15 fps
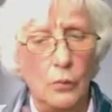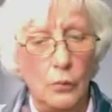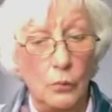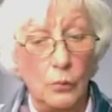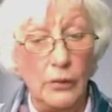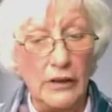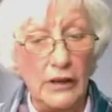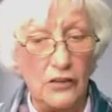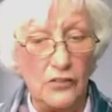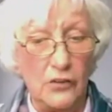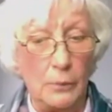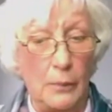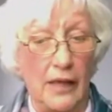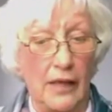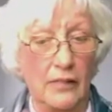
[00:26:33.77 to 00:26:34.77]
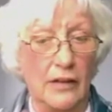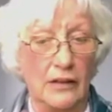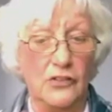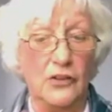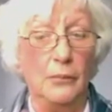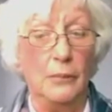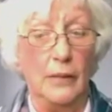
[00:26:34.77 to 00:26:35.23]
we need to bear
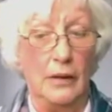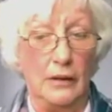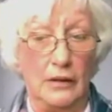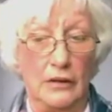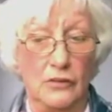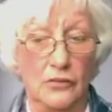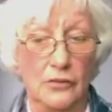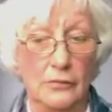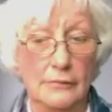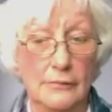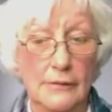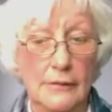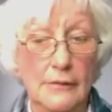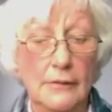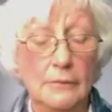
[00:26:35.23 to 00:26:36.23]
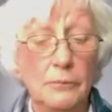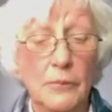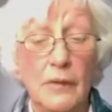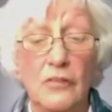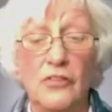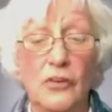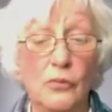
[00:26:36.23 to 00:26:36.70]
that in mind.
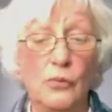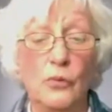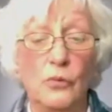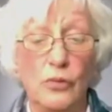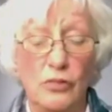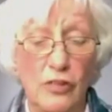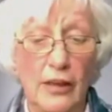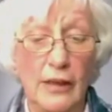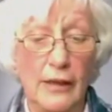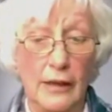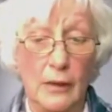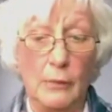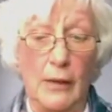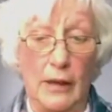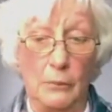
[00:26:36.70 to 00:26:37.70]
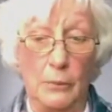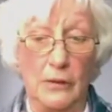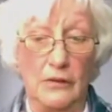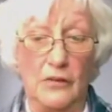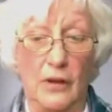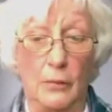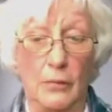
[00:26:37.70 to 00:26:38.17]
So thinking about
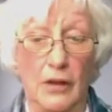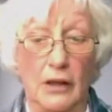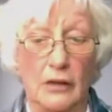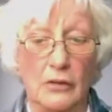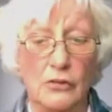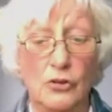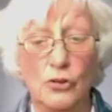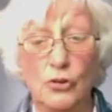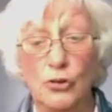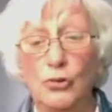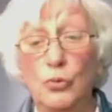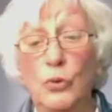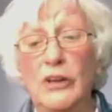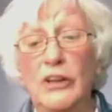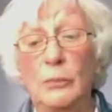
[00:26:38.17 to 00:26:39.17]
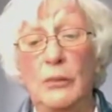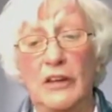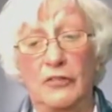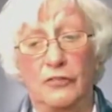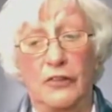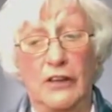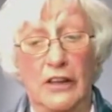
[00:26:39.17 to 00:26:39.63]
pandemic, could we
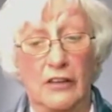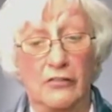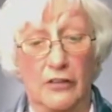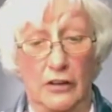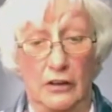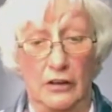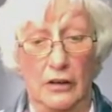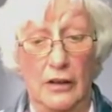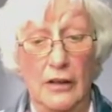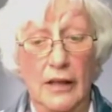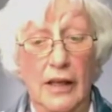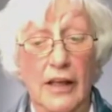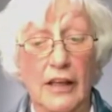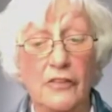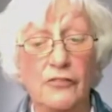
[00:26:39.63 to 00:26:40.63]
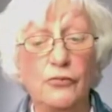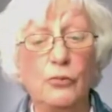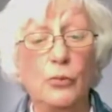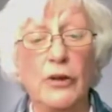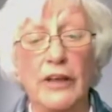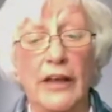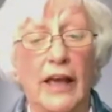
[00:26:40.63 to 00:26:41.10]
be forgiven if
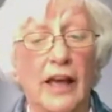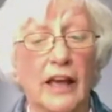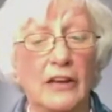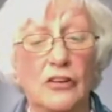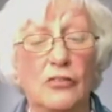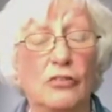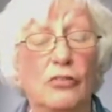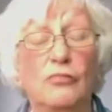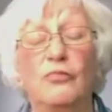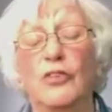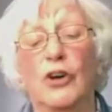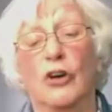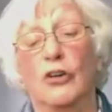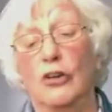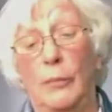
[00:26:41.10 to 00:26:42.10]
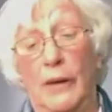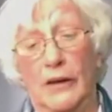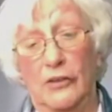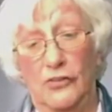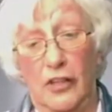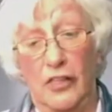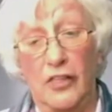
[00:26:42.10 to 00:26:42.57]
we had forgotten
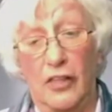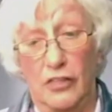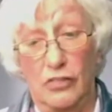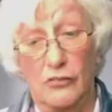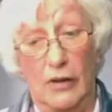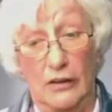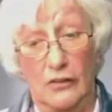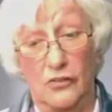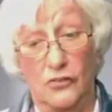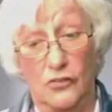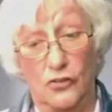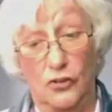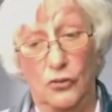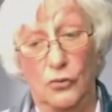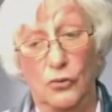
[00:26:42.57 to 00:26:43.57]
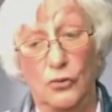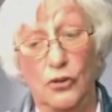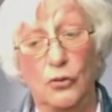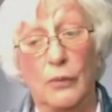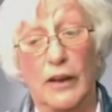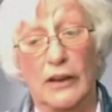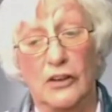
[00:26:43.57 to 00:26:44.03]
about other threats to
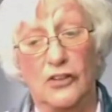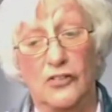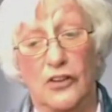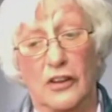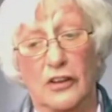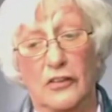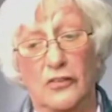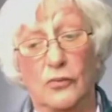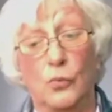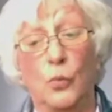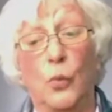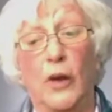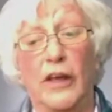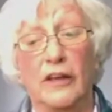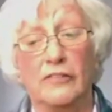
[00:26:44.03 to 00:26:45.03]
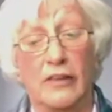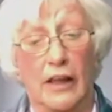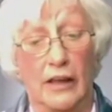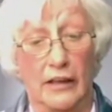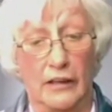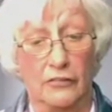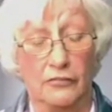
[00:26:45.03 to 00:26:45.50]
humanity's way of
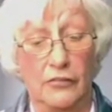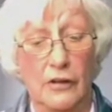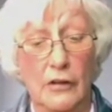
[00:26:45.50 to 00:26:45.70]
life?